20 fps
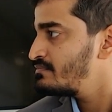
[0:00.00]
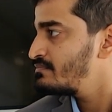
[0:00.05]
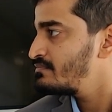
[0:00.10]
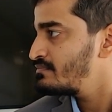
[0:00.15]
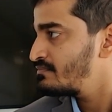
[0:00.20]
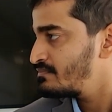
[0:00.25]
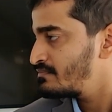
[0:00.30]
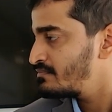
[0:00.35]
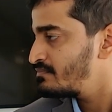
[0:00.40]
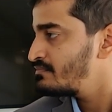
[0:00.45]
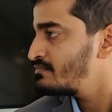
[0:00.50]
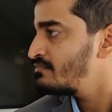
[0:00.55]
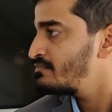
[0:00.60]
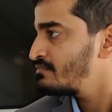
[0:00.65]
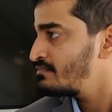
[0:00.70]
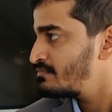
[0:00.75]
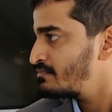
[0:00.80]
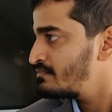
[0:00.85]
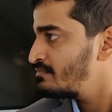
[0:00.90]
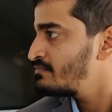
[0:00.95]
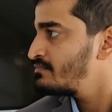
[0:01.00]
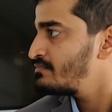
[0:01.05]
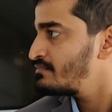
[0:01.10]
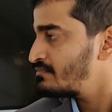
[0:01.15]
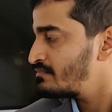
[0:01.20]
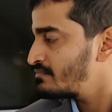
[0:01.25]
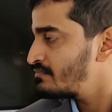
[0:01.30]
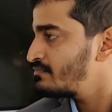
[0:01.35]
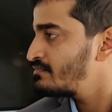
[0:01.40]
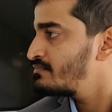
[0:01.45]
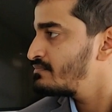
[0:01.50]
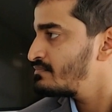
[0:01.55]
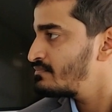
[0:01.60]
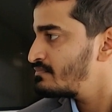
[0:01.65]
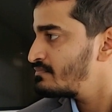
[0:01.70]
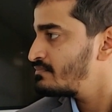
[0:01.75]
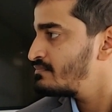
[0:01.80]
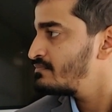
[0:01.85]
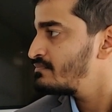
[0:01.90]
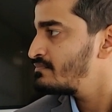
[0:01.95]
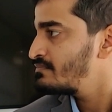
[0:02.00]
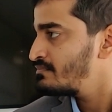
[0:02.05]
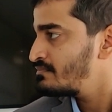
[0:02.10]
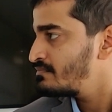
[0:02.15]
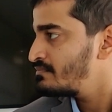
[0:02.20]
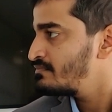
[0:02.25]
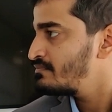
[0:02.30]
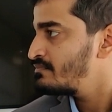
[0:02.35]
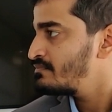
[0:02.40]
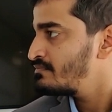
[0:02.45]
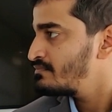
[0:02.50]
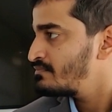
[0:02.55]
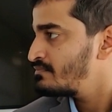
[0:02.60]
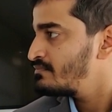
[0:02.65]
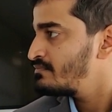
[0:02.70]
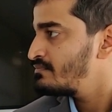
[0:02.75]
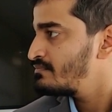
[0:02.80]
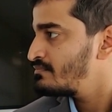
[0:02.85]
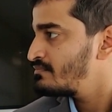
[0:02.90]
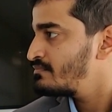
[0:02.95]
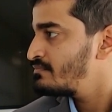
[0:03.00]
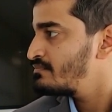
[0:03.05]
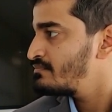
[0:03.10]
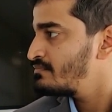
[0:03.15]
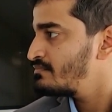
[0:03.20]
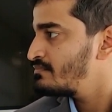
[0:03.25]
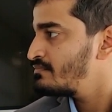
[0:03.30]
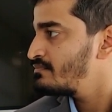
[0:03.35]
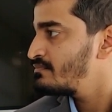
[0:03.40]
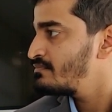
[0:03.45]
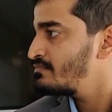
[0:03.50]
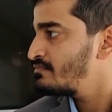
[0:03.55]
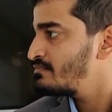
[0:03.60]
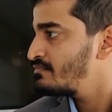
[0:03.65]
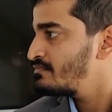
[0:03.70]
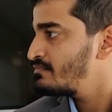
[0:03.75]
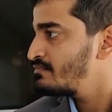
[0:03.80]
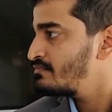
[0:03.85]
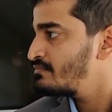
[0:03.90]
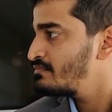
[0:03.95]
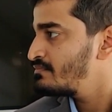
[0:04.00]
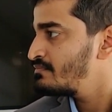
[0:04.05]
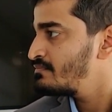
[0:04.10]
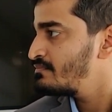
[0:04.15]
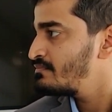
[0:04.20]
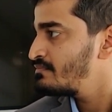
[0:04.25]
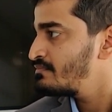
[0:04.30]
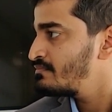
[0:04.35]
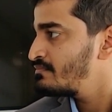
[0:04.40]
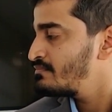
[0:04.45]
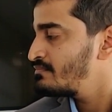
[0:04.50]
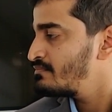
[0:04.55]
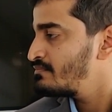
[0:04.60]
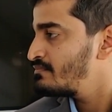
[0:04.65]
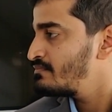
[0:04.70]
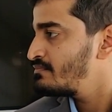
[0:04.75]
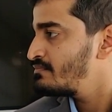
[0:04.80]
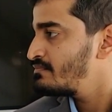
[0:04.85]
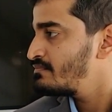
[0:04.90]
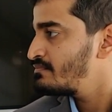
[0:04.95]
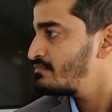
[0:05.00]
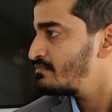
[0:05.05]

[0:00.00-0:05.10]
(silent)